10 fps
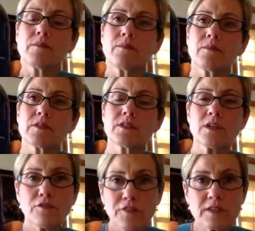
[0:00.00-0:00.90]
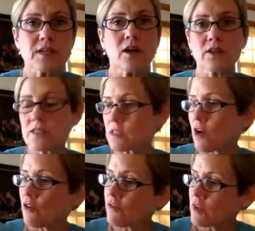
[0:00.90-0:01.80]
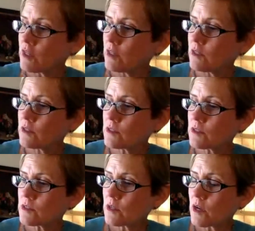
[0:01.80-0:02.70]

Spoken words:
Zinfandel itself is